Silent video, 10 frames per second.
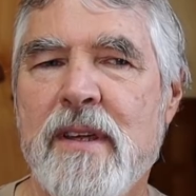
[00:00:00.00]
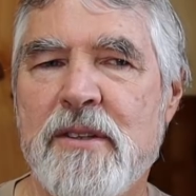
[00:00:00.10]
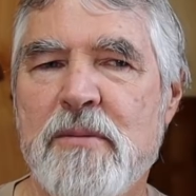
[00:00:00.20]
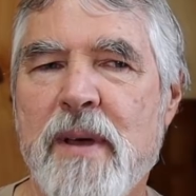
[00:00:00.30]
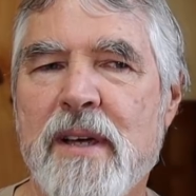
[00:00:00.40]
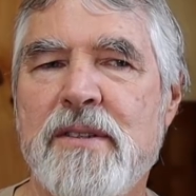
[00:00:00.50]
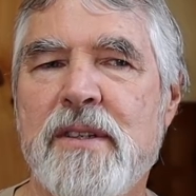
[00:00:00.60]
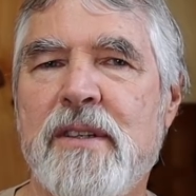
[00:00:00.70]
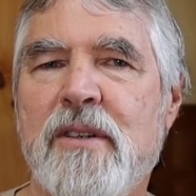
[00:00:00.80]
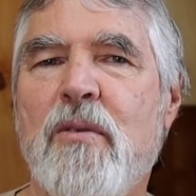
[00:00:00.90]

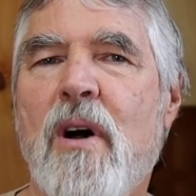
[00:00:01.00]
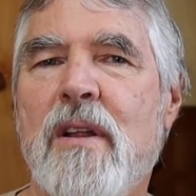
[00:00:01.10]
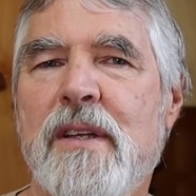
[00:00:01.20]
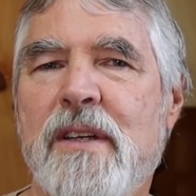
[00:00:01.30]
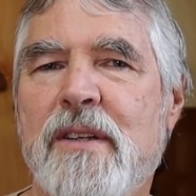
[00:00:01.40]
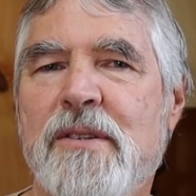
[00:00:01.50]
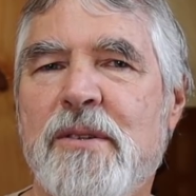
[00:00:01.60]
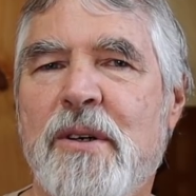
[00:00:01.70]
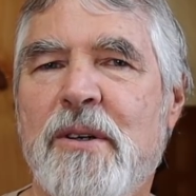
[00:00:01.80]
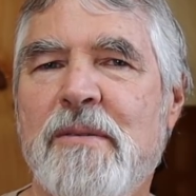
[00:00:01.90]
inspection and quality
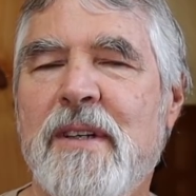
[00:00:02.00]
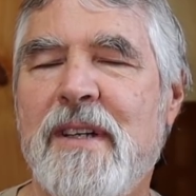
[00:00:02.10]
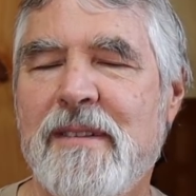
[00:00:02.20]
control.